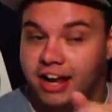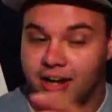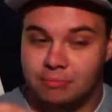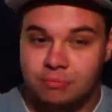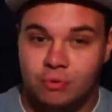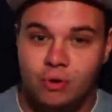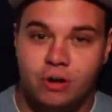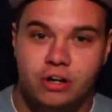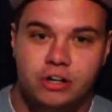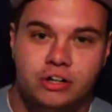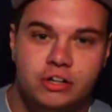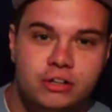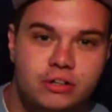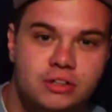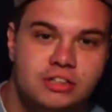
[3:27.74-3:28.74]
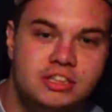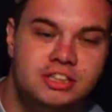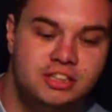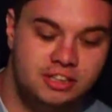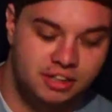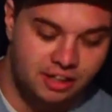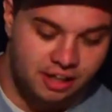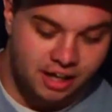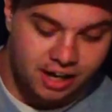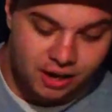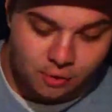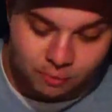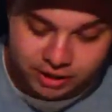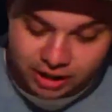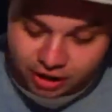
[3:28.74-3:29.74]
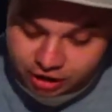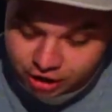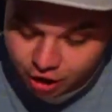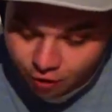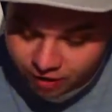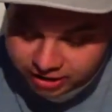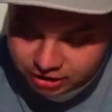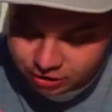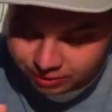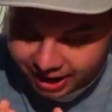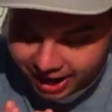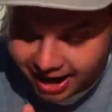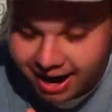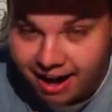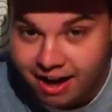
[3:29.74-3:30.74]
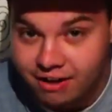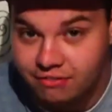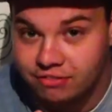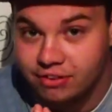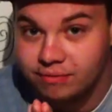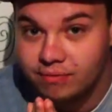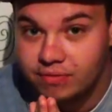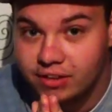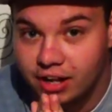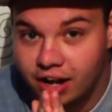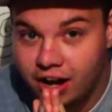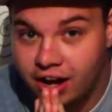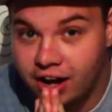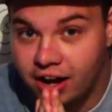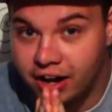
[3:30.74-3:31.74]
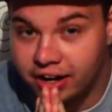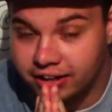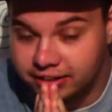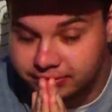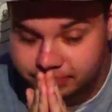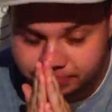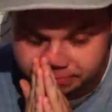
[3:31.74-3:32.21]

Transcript: more news, we are going to have uh,